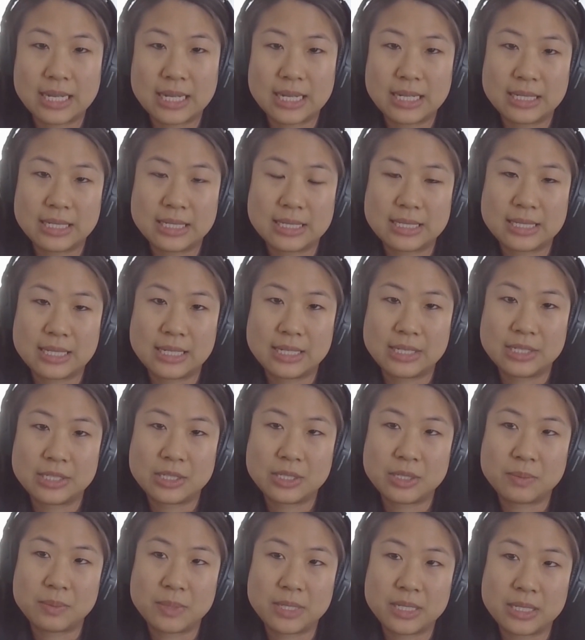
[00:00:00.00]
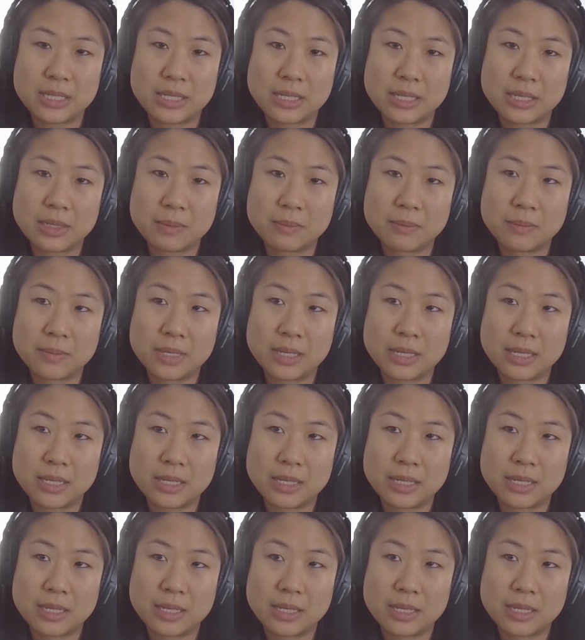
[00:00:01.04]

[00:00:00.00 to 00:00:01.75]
I decided to become